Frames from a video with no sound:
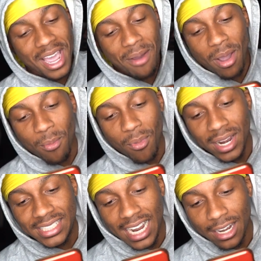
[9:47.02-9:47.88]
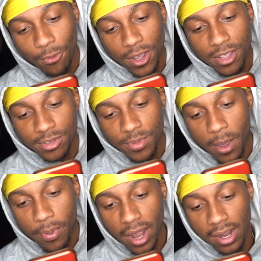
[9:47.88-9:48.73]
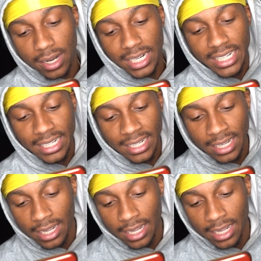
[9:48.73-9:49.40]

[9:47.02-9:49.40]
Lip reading: We got my boy Jalen Williams, man, Paraclete.